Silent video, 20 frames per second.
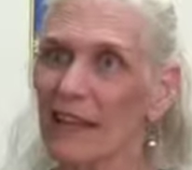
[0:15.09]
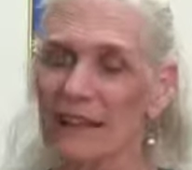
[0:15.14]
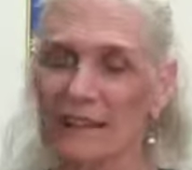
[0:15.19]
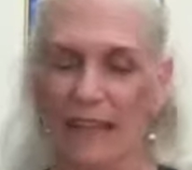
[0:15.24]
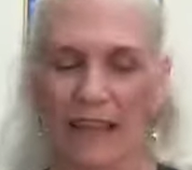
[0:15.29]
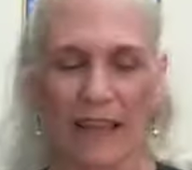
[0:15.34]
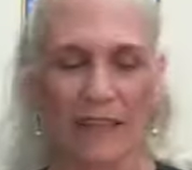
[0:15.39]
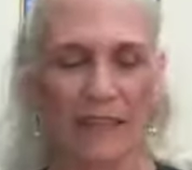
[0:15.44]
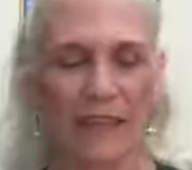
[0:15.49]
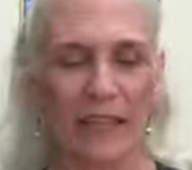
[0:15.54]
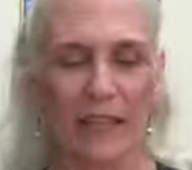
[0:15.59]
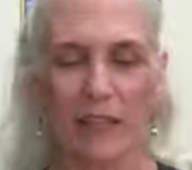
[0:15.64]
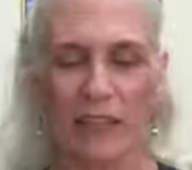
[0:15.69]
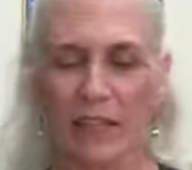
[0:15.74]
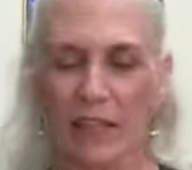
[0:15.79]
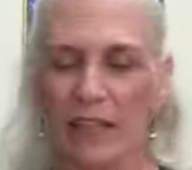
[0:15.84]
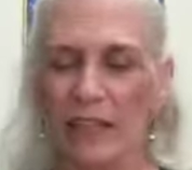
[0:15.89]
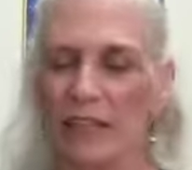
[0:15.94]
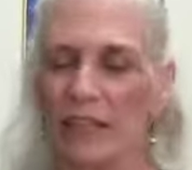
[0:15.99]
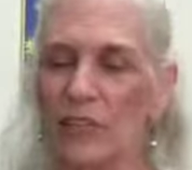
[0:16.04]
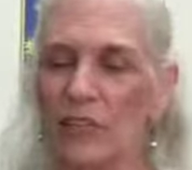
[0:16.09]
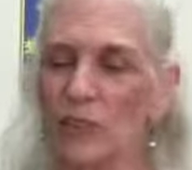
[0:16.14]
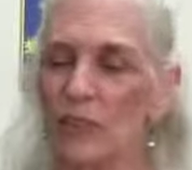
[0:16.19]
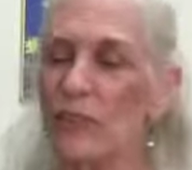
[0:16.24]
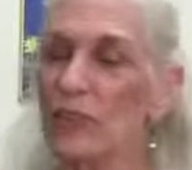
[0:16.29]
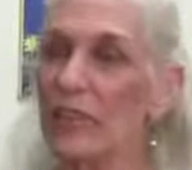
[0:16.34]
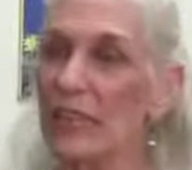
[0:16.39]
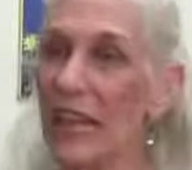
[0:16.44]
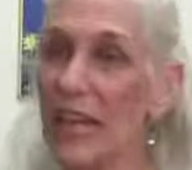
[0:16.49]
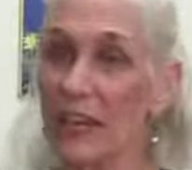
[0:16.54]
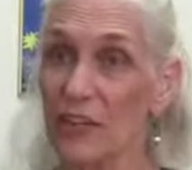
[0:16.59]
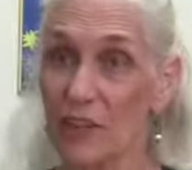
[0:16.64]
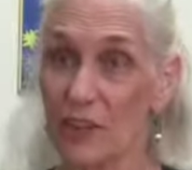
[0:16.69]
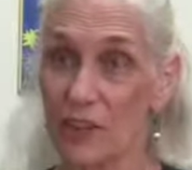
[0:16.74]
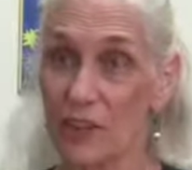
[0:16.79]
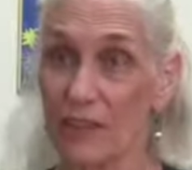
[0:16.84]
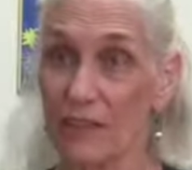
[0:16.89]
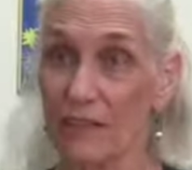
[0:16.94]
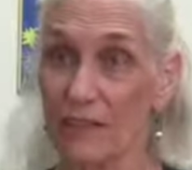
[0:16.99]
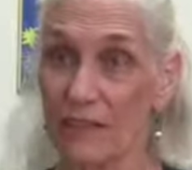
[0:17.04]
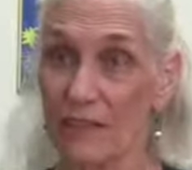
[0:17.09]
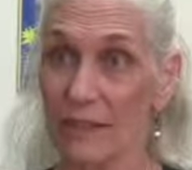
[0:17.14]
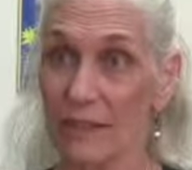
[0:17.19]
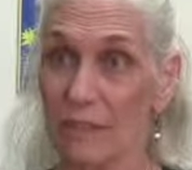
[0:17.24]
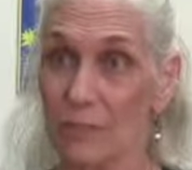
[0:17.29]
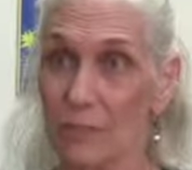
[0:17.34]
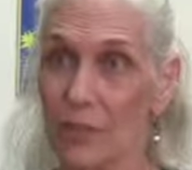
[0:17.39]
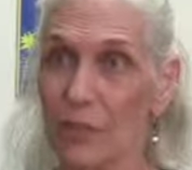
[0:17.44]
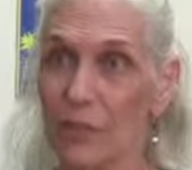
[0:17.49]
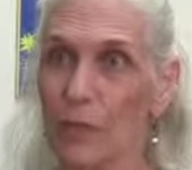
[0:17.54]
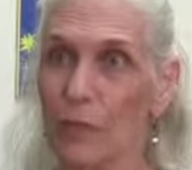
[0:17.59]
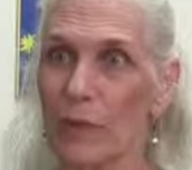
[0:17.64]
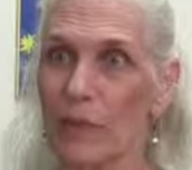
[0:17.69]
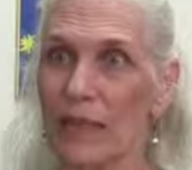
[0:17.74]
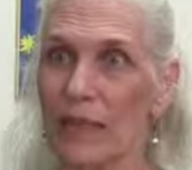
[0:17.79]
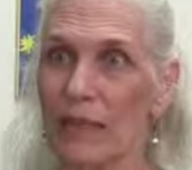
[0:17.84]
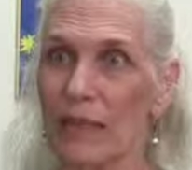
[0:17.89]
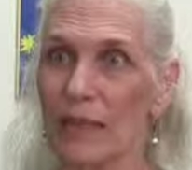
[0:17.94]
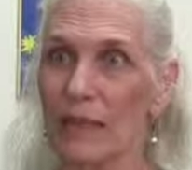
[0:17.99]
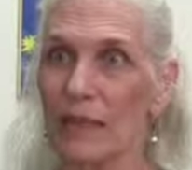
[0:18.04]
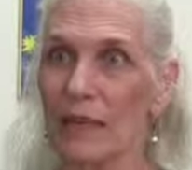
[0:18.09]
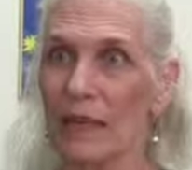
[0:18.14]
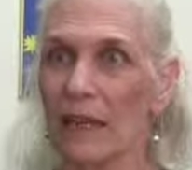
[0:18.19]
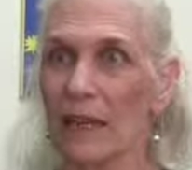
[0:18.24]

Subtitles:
that there's an intersection between